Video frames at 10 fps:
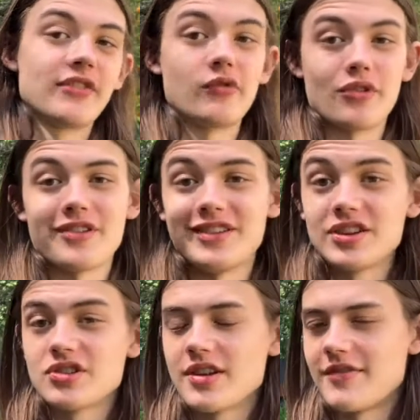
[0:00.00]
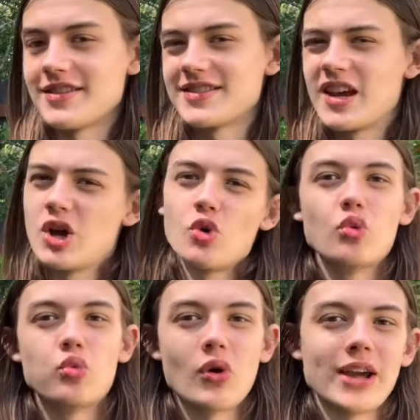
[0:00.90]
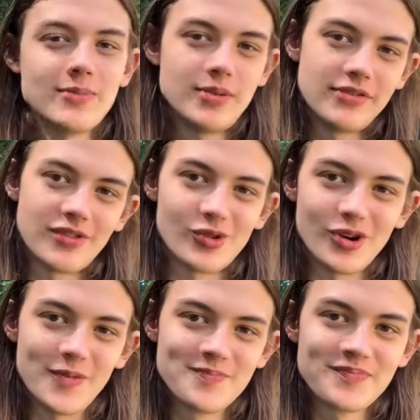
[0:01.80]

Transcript: of where their initiative is right before